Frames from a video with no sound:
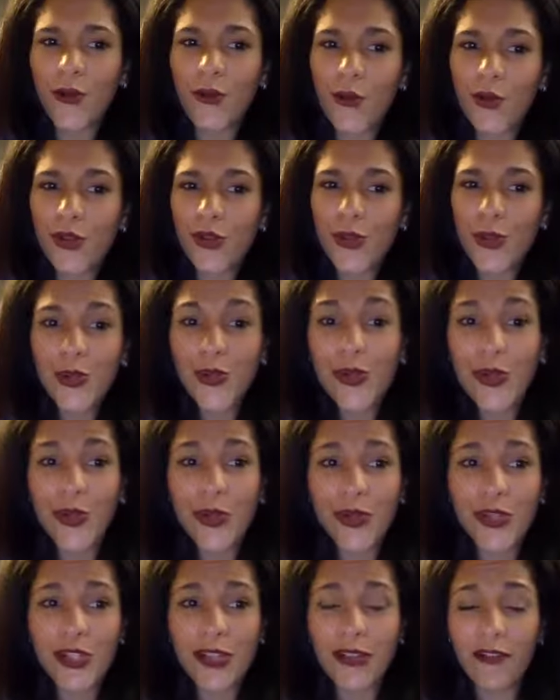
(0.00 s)
more true to
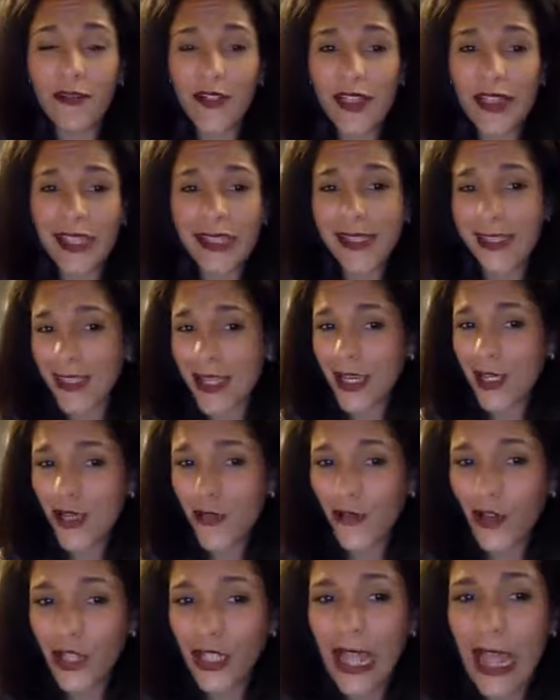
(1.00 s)
yourself in this stage
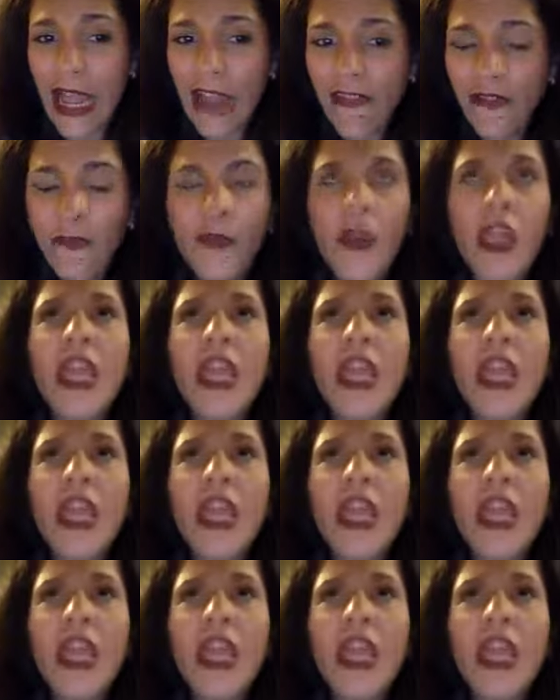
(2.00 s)
of your life.